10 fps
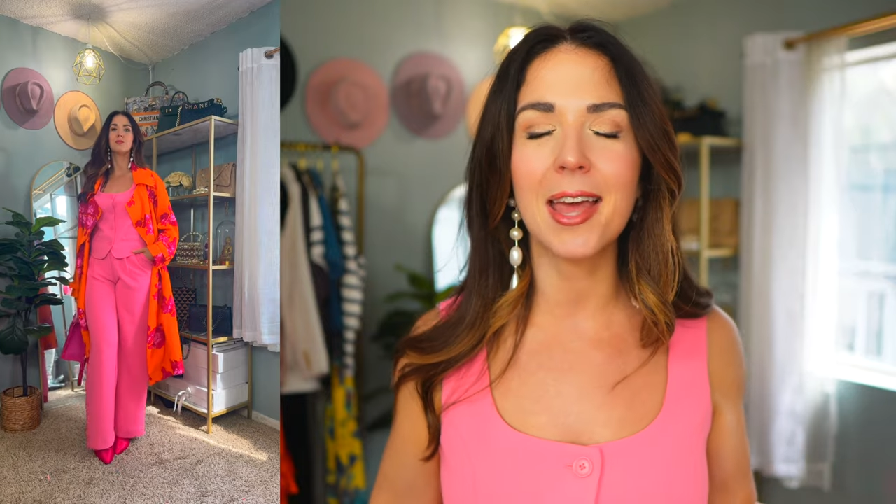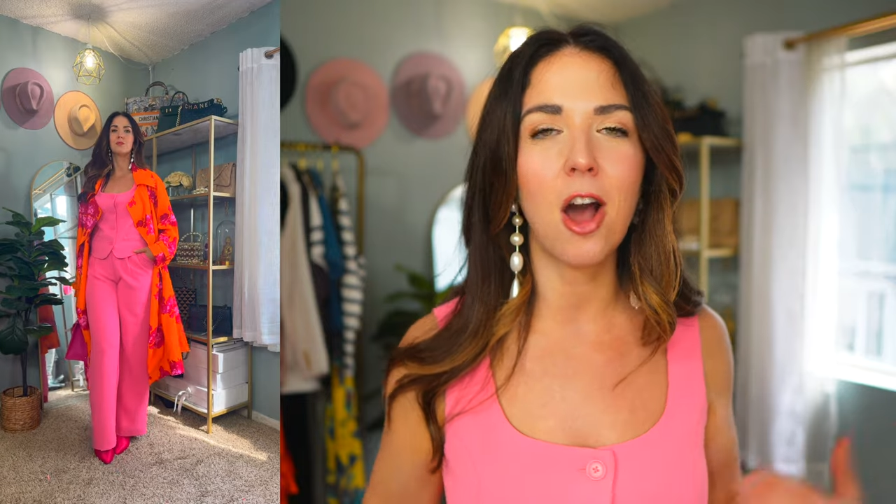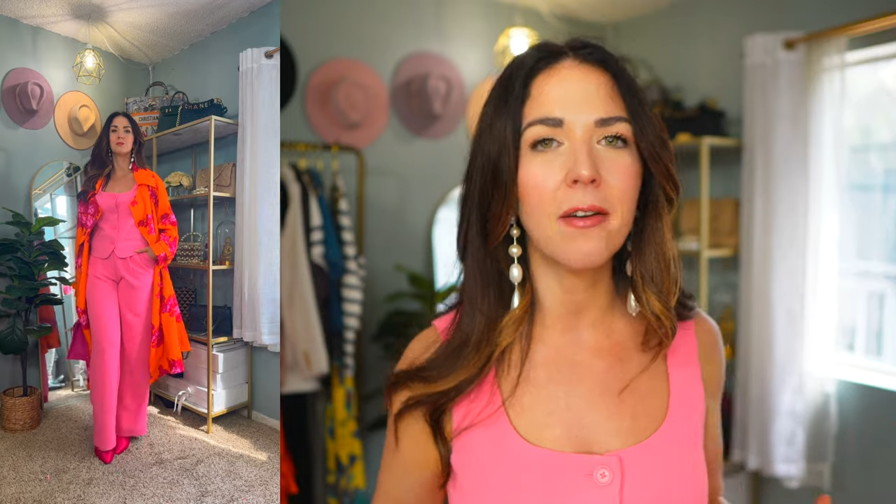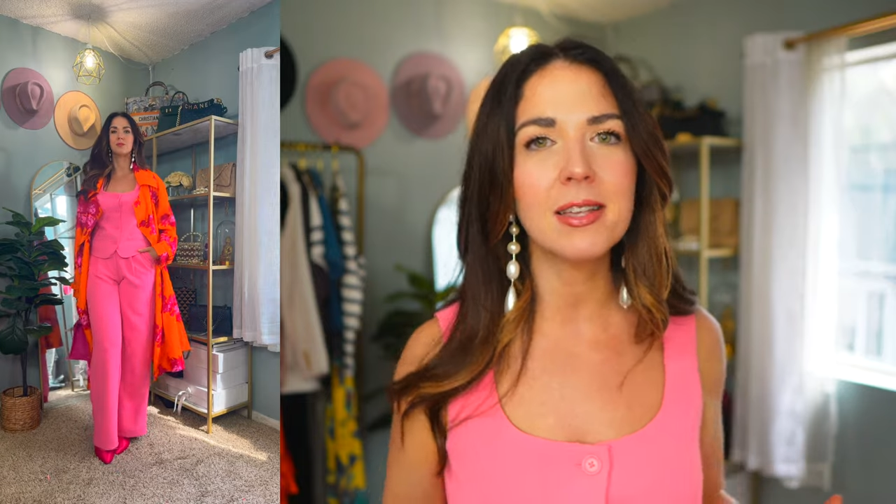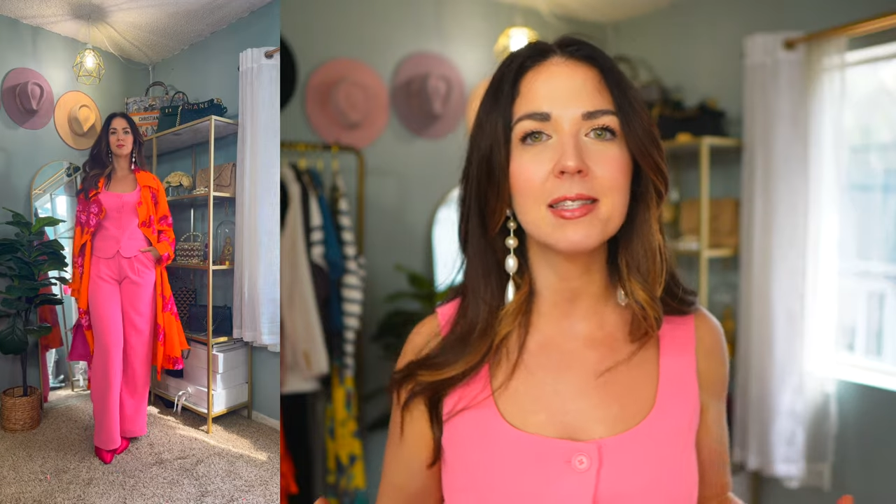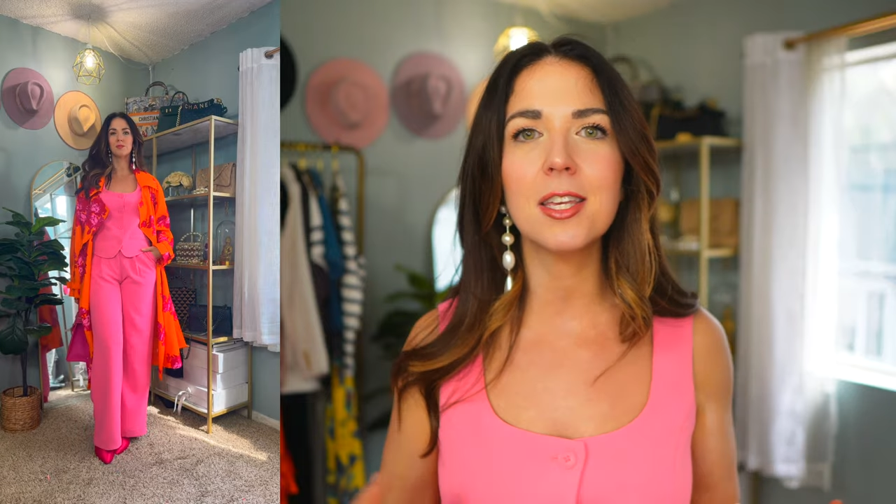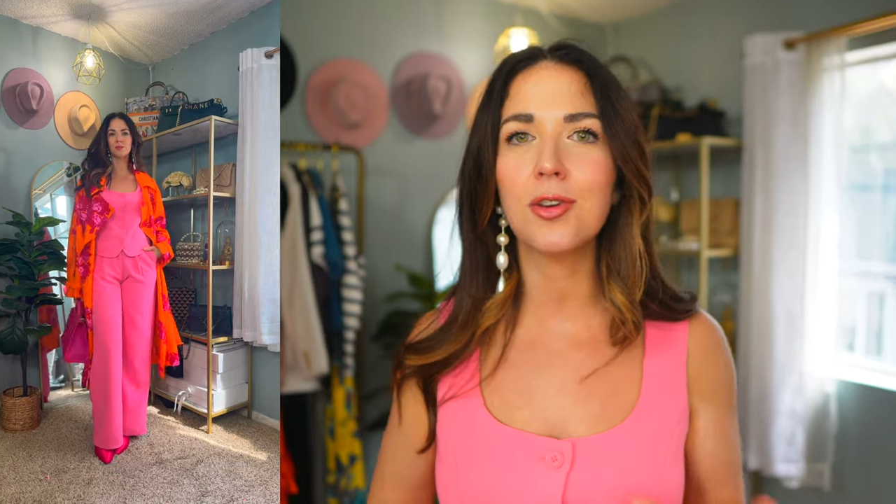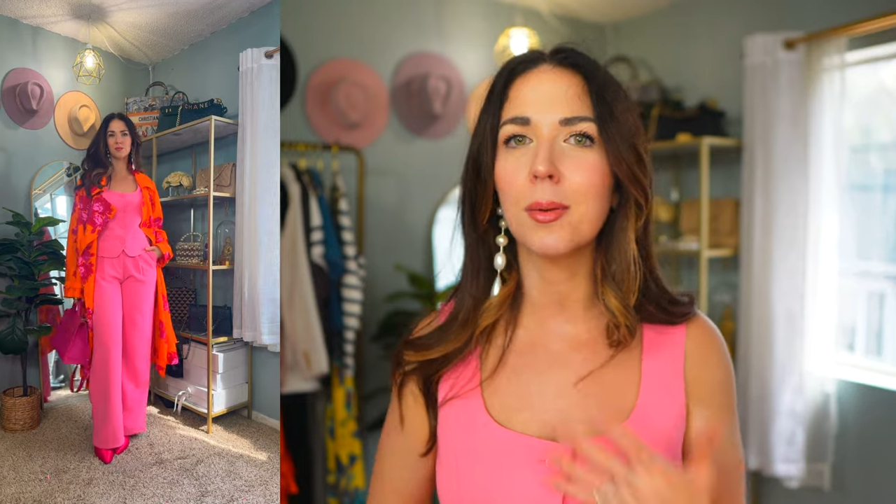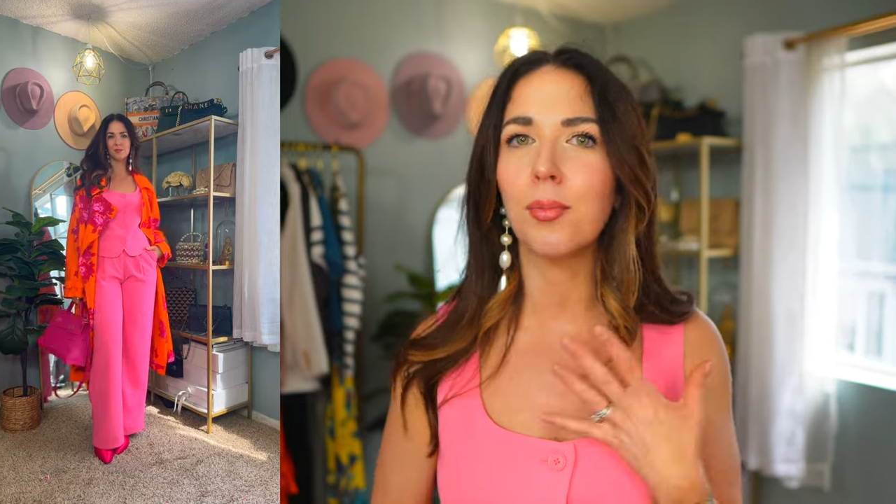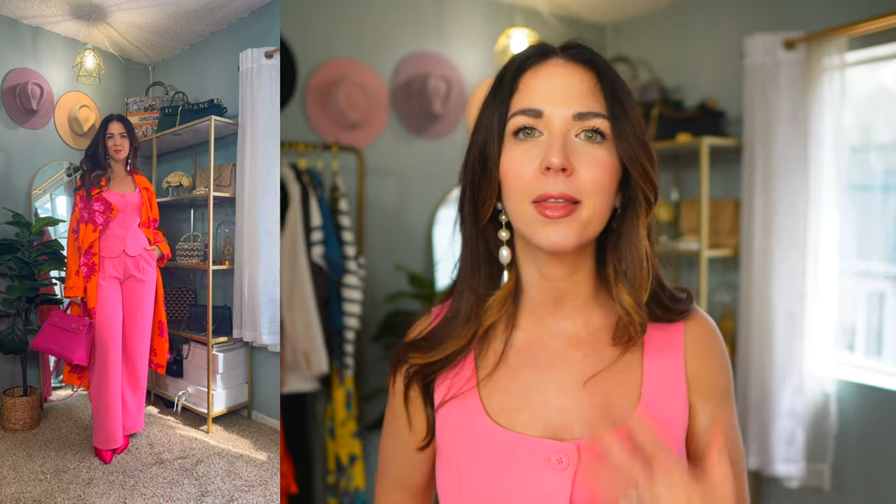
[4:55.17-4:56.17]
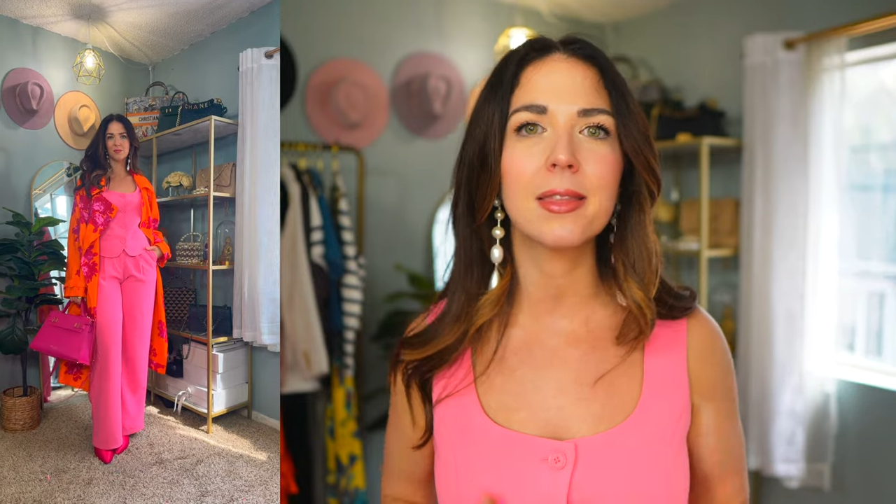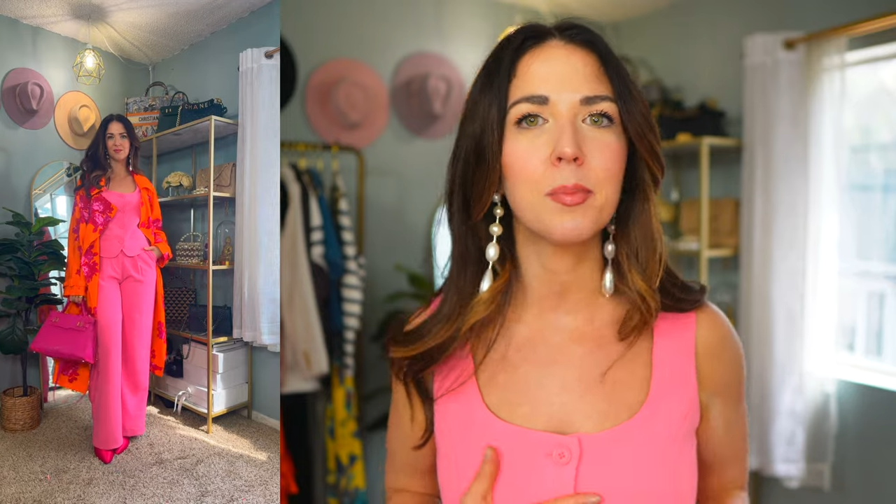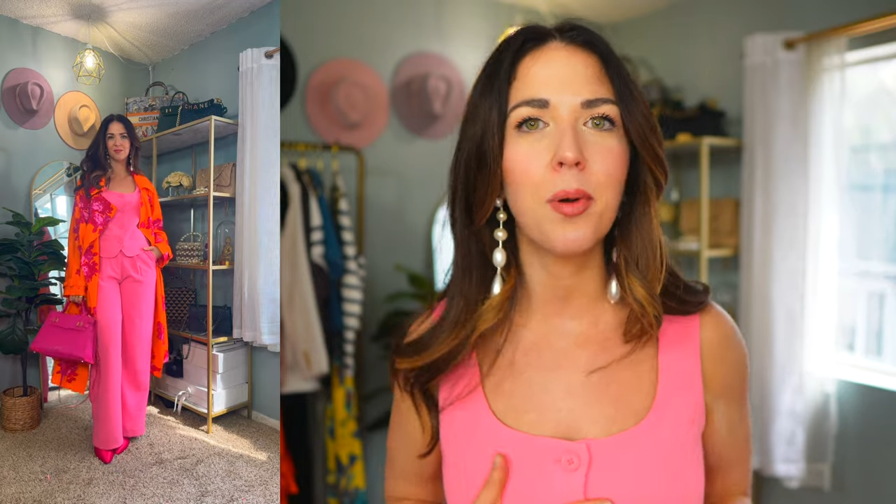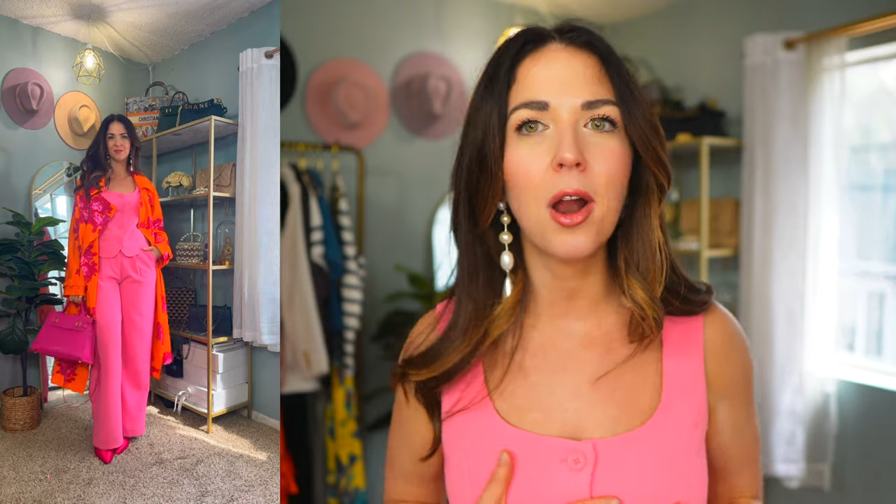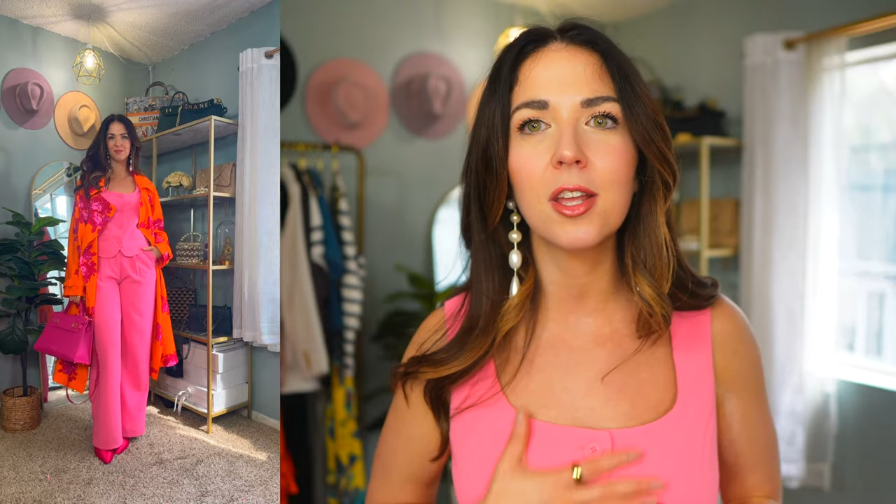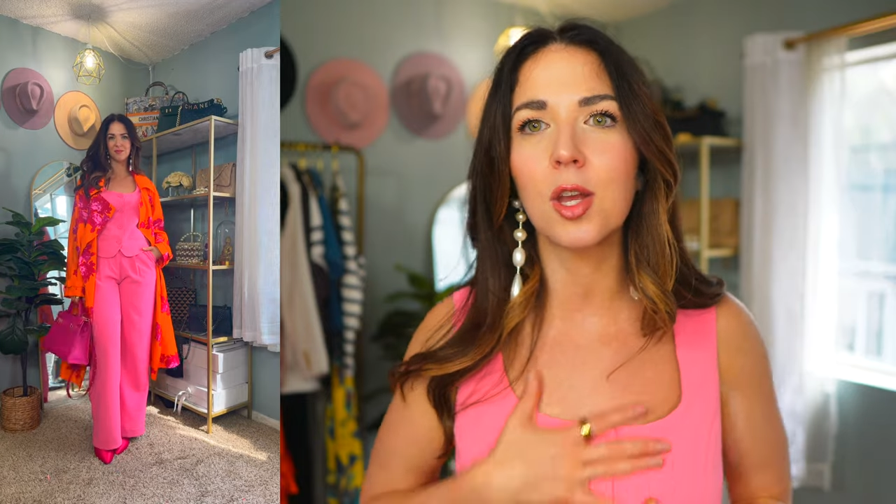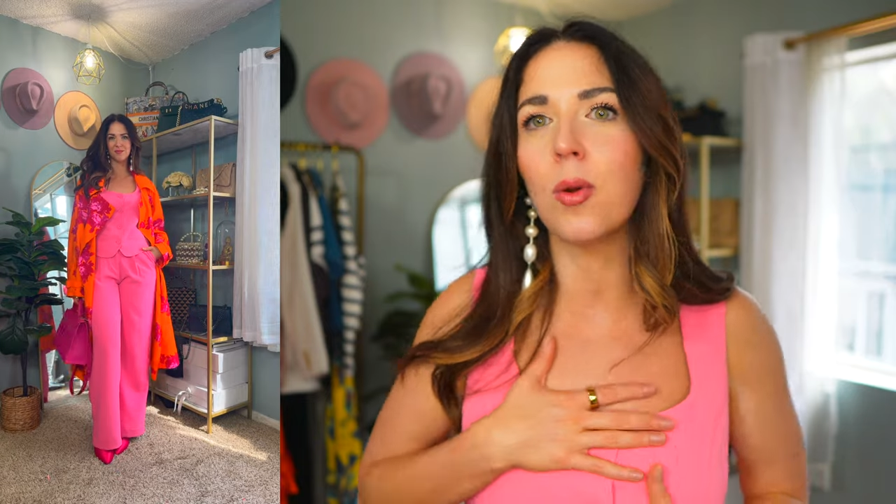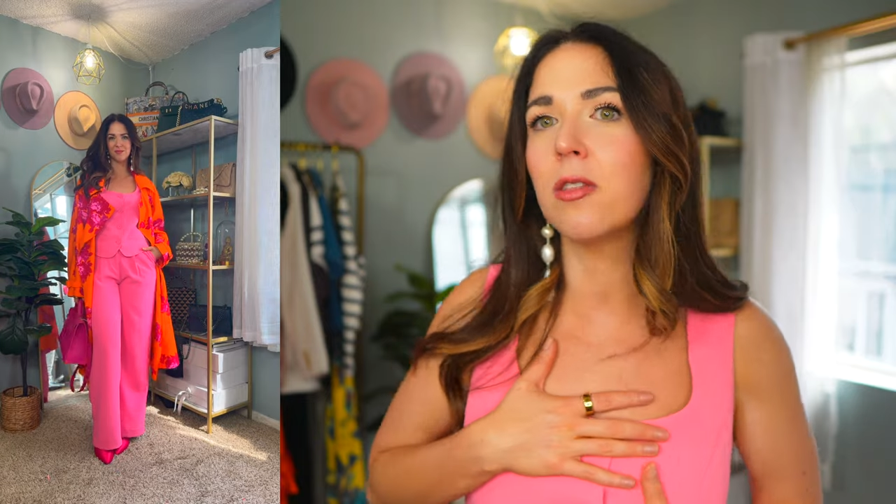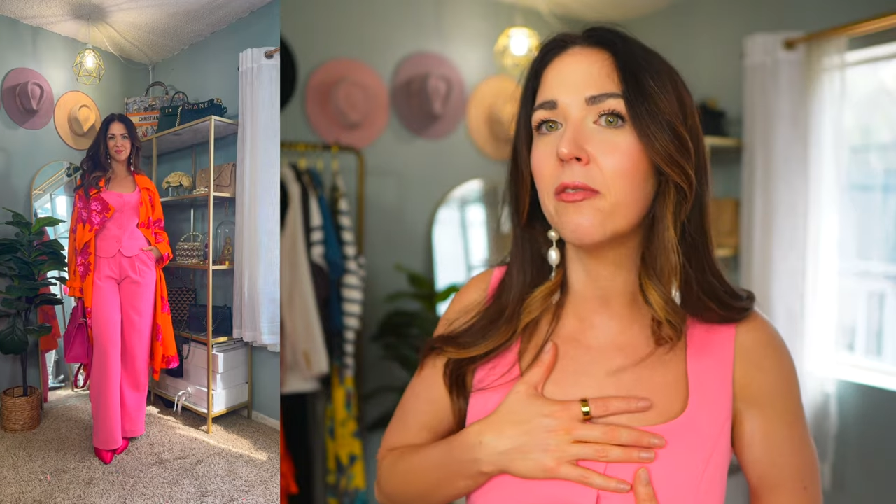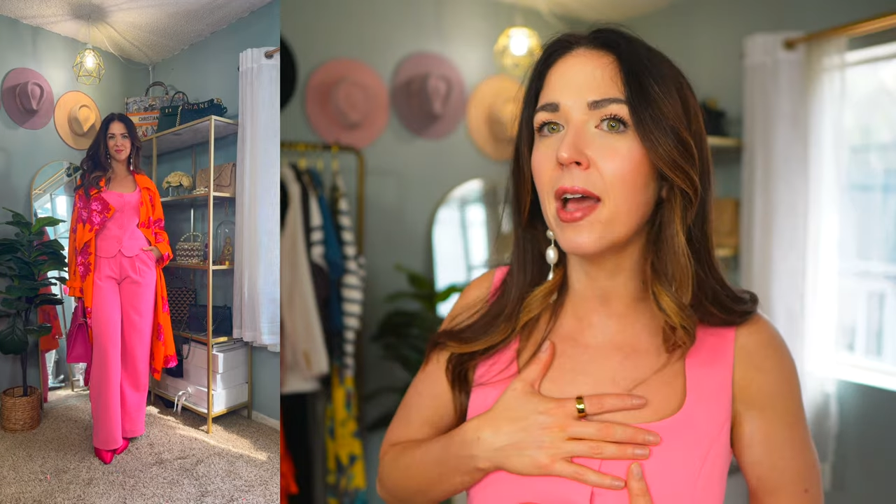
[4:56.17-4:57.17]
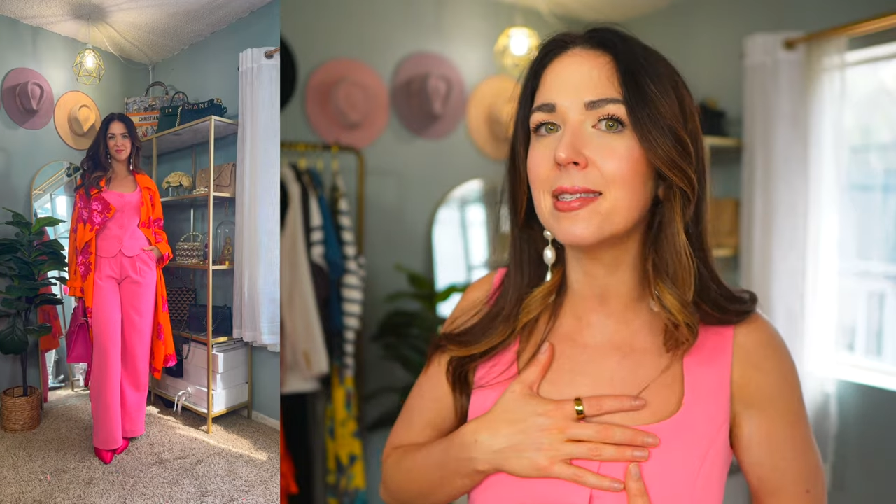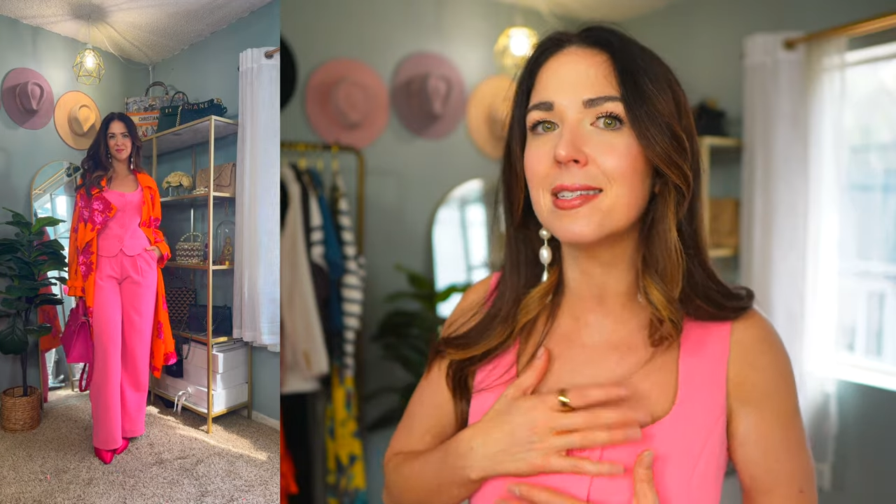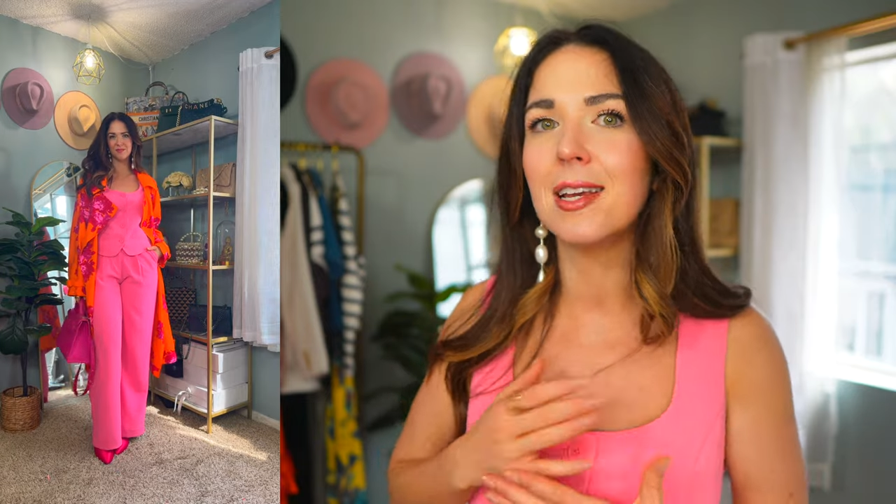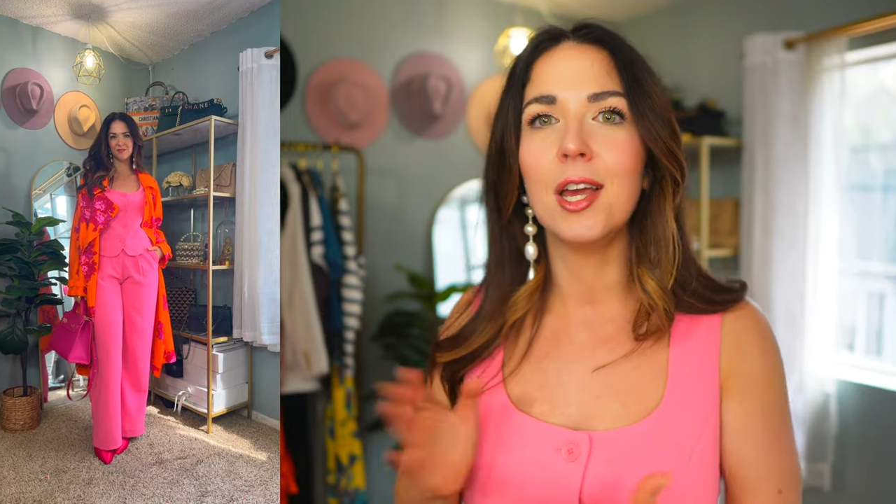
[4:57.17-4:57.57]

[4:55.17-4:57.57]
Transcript: And obviously you can break this apart. You can wear the vest